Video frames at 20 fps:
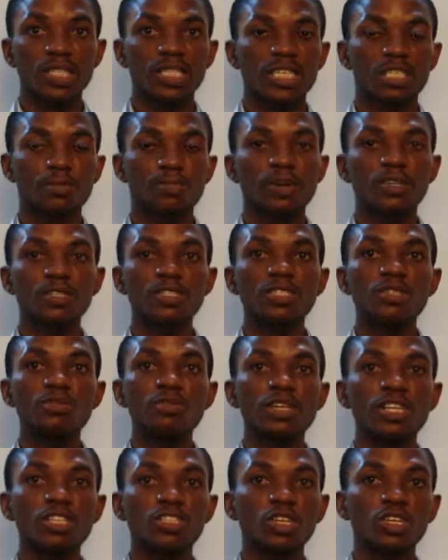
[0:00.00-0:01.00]
It expresses the
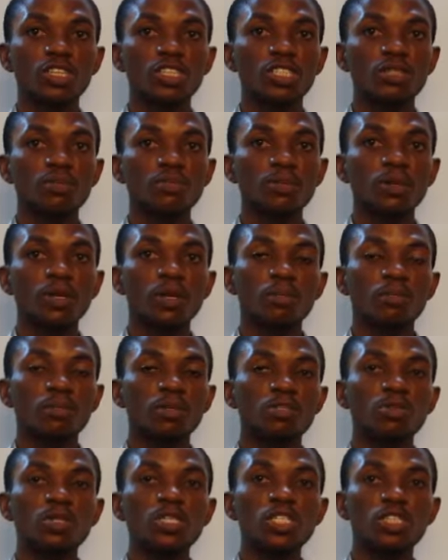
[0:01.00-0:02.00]
relationship
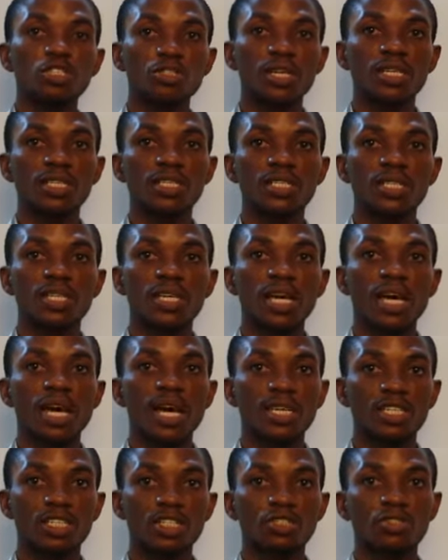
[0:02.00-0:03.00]
between stress
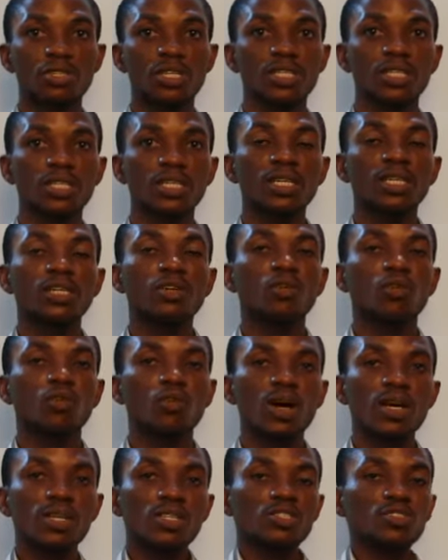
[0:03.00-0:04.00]
and strain,
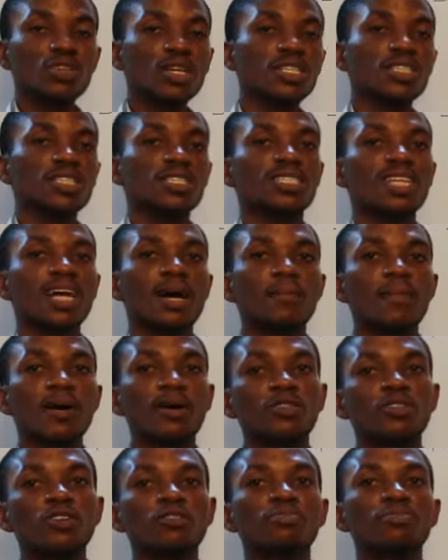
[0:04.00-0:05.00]
where stress is the
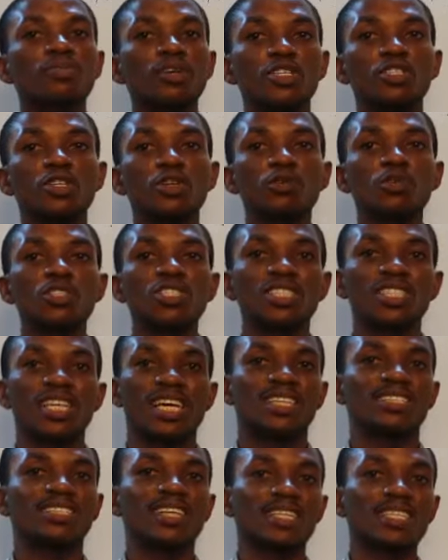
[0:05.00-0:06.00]
amount of pressure which is
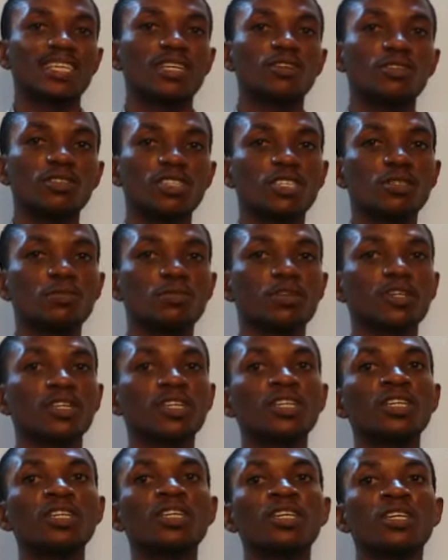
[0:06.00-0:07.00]
exerted on the
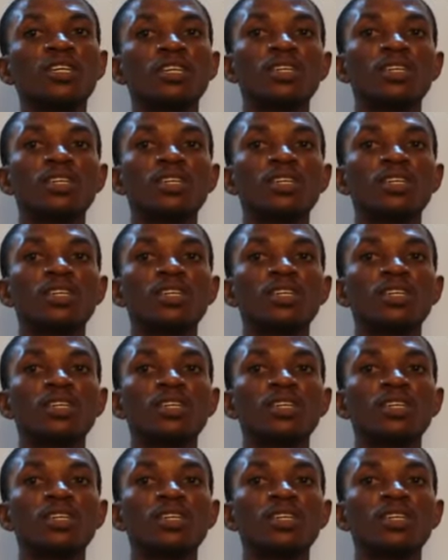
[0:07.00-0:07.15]
spring.